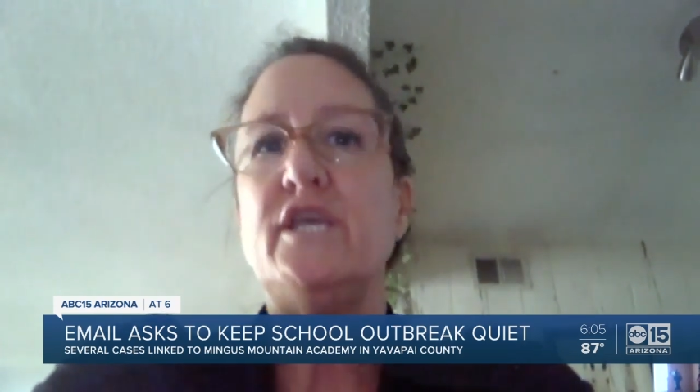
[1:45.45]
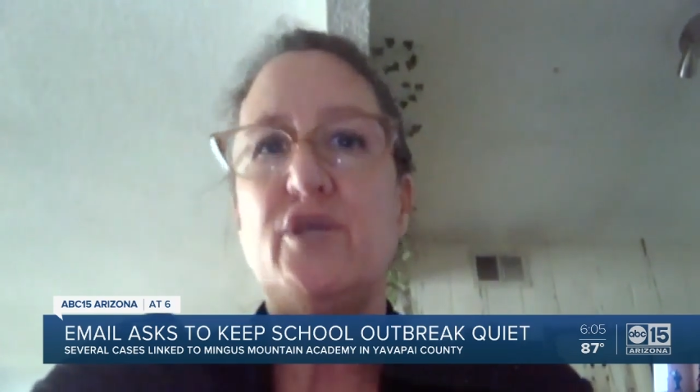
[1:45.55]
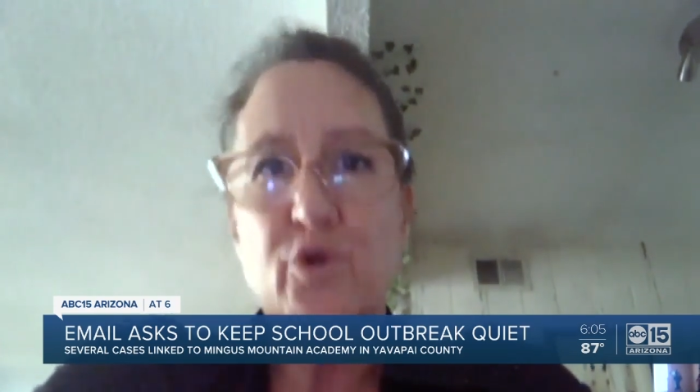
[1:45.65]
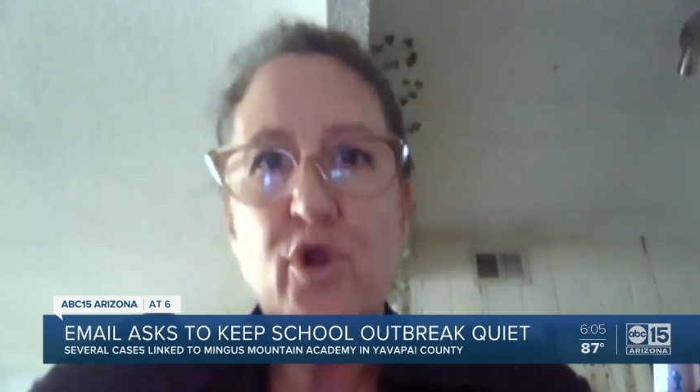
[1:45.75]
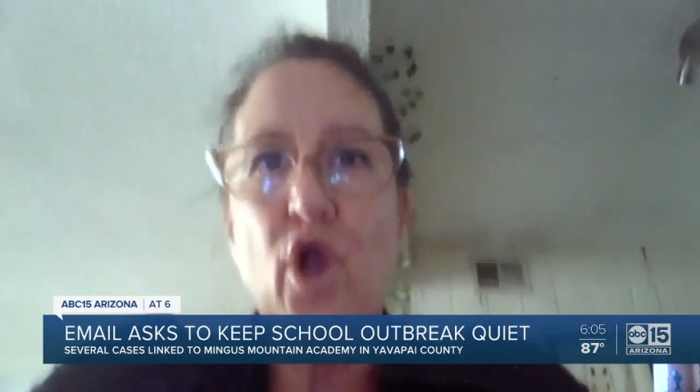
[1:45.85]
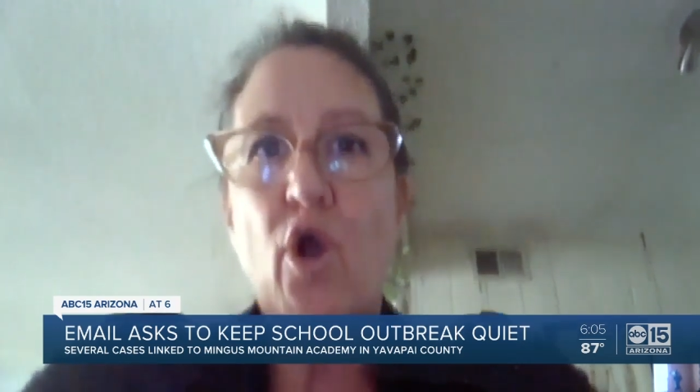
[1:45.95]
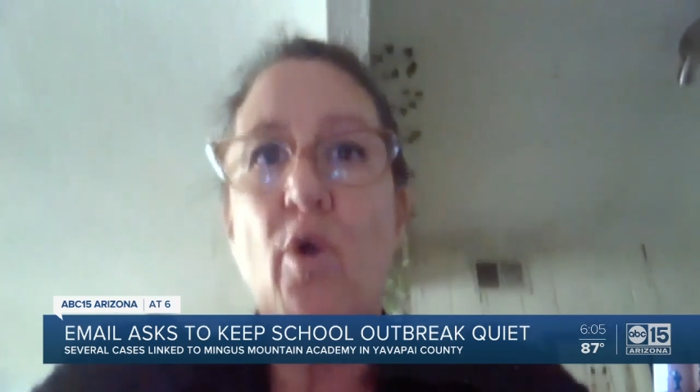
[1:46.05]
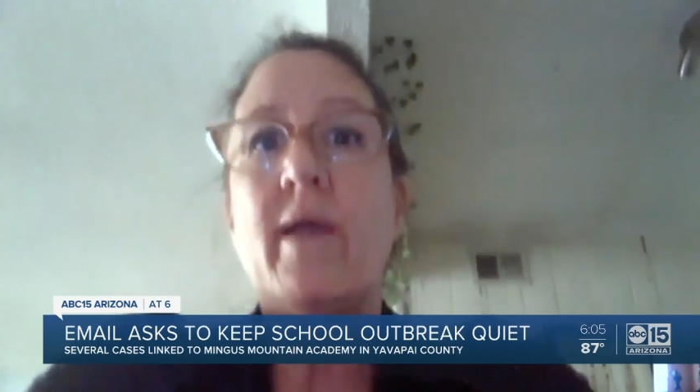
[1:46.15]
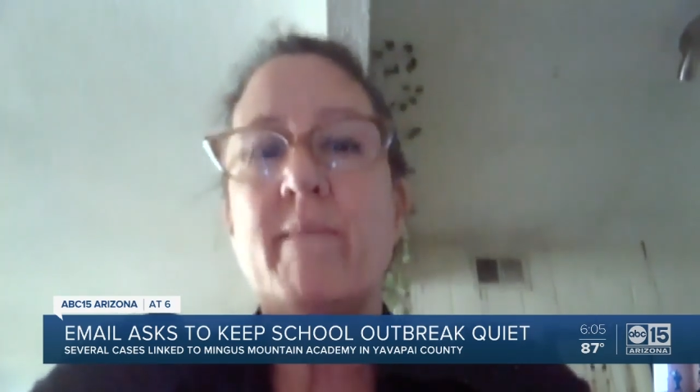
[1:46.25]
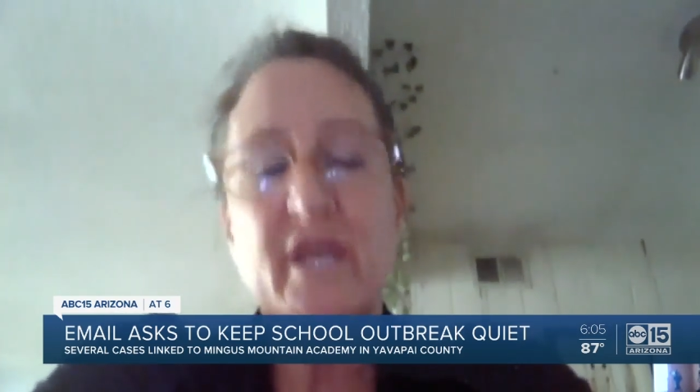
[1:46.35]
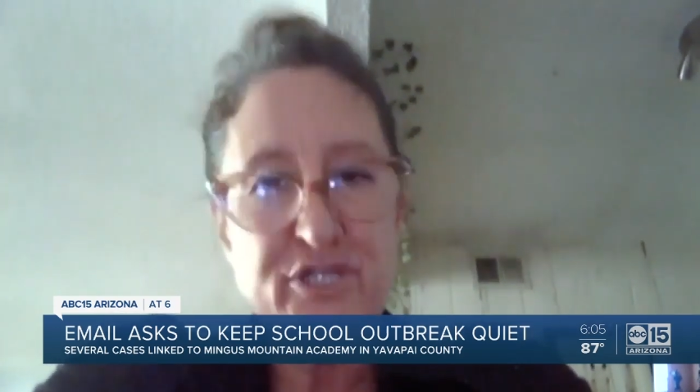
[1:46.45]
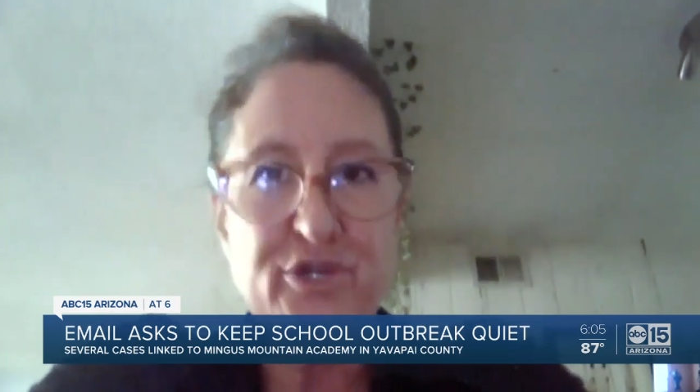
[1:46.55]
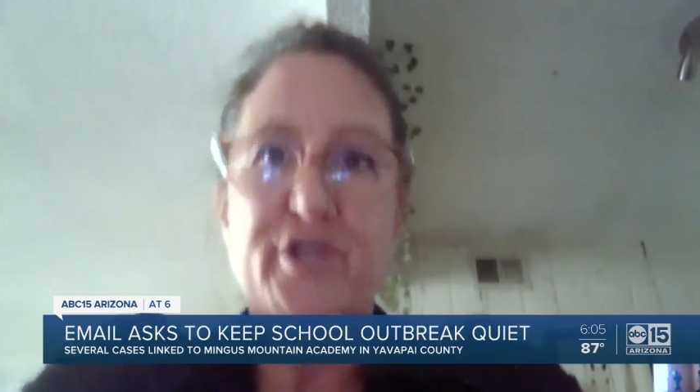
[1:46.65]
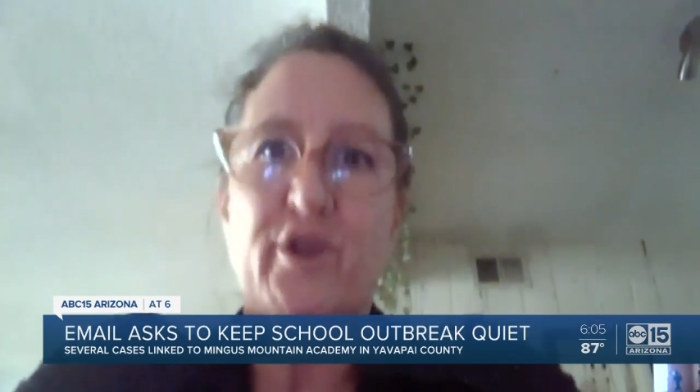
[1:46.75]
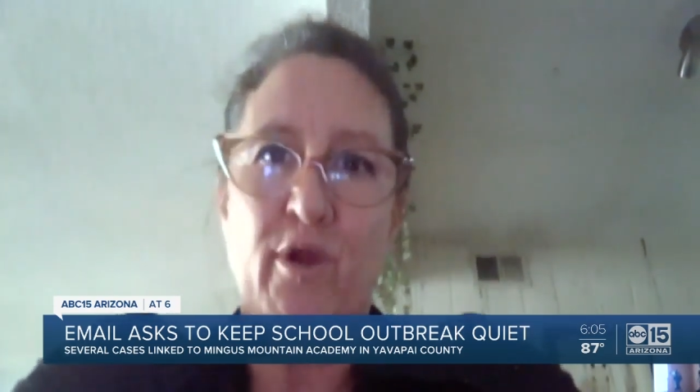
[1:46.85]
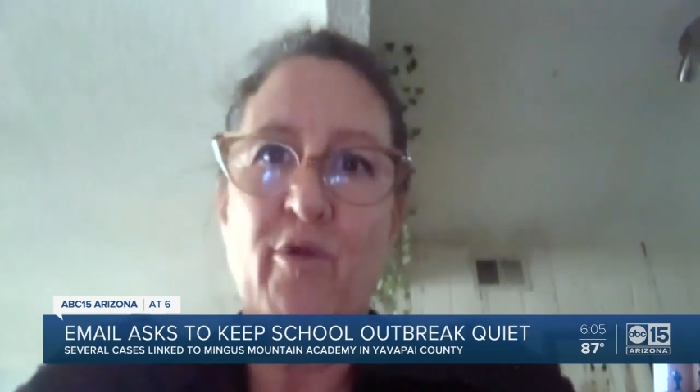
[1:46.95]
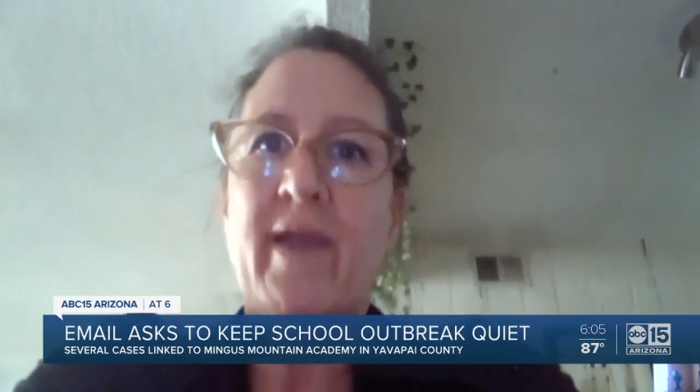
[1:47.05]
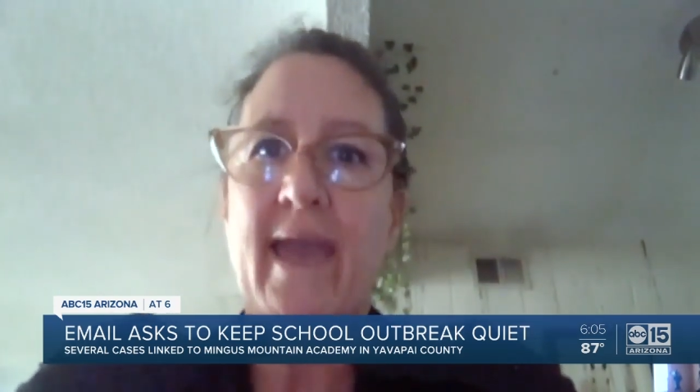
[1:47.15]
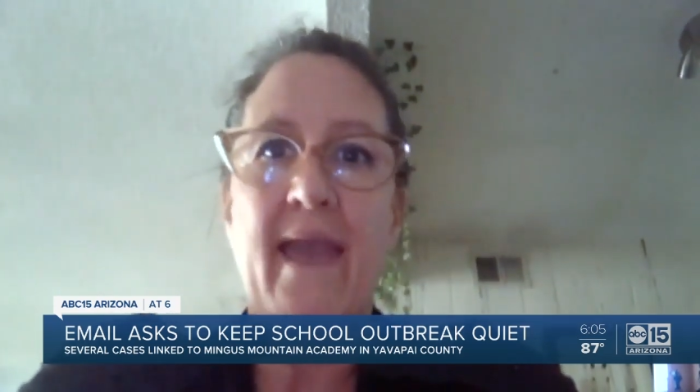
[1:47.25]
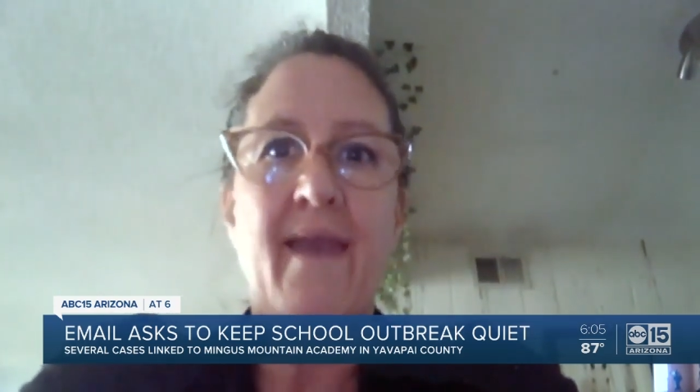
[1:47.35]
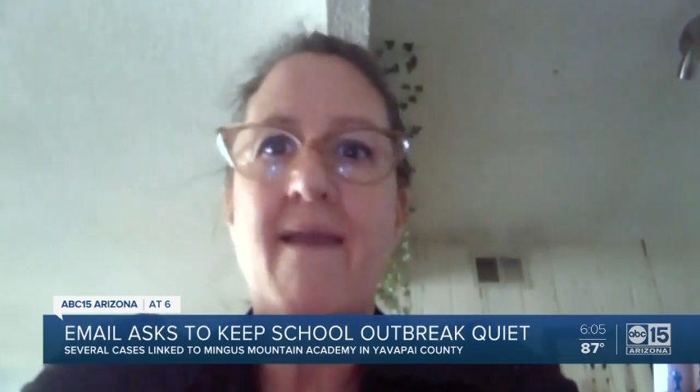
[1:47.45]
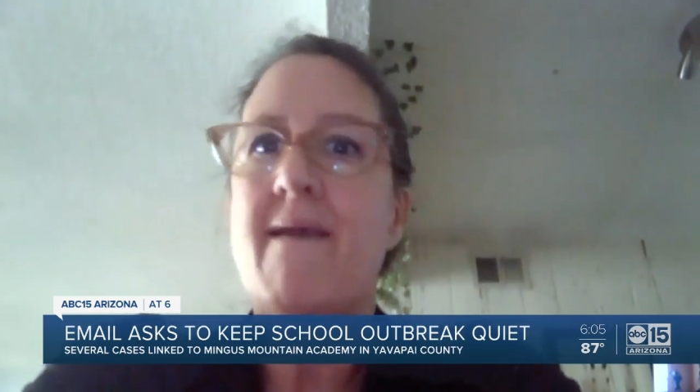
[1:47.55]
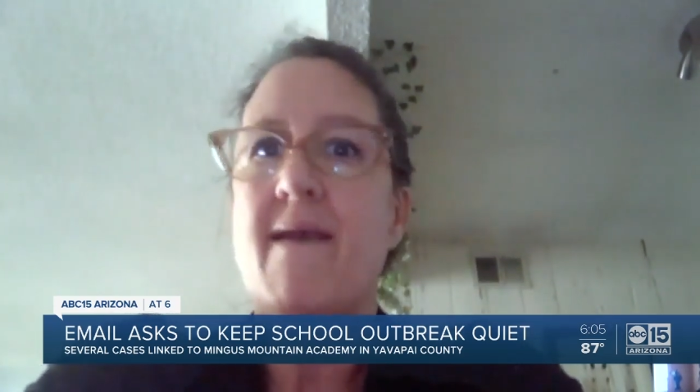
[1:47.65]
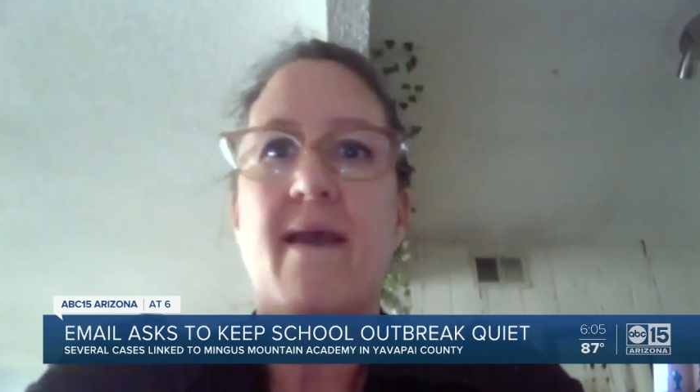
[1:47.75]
You go and make sure you're okay.